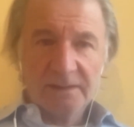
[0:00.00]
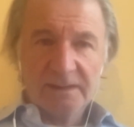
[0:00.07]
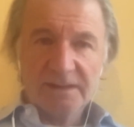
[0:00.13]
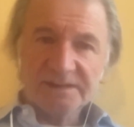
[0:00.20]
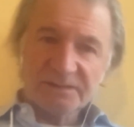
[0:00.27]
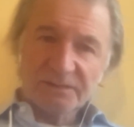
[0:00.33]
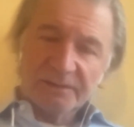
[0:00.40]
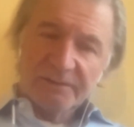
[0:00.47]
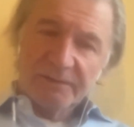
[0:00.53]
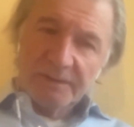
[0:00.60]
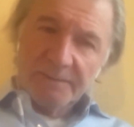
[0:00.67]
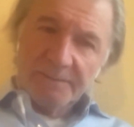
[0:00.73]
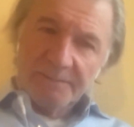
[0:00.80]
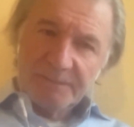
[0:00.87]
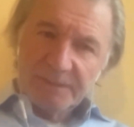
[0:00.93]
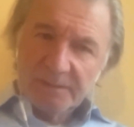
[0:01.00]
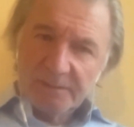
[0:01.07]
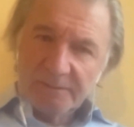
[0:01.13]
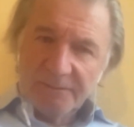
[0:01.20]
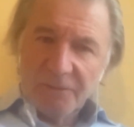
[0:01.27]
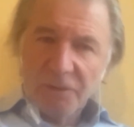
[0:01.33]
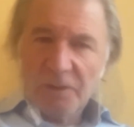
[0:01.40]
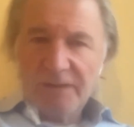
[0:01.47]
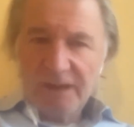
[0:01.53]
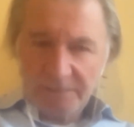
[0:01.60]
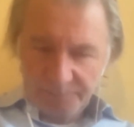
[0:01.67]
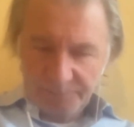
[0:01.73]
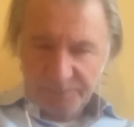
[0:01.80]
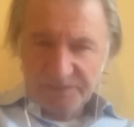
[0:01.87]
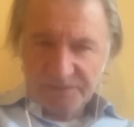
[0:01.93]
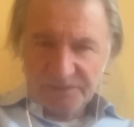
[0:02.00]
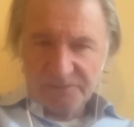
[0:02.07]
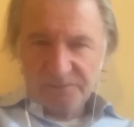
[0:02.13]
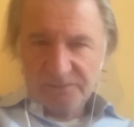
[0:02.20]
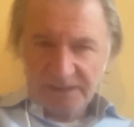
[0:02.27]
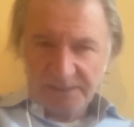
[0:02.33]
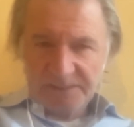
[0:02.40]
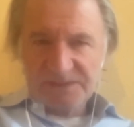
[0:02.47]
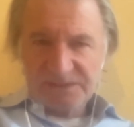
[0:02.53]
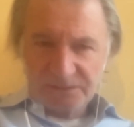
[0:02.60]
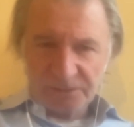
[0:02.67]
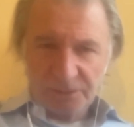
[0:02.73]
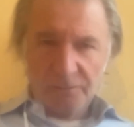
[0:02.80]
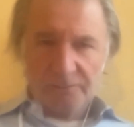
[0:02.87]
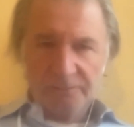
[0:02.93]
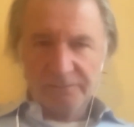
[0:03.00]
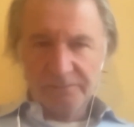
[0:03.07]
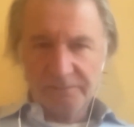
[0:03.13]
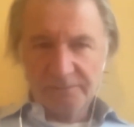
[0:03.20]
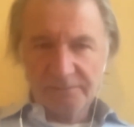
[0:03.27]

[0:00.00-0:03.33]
It's sort of a follow-up to Limits to Growth.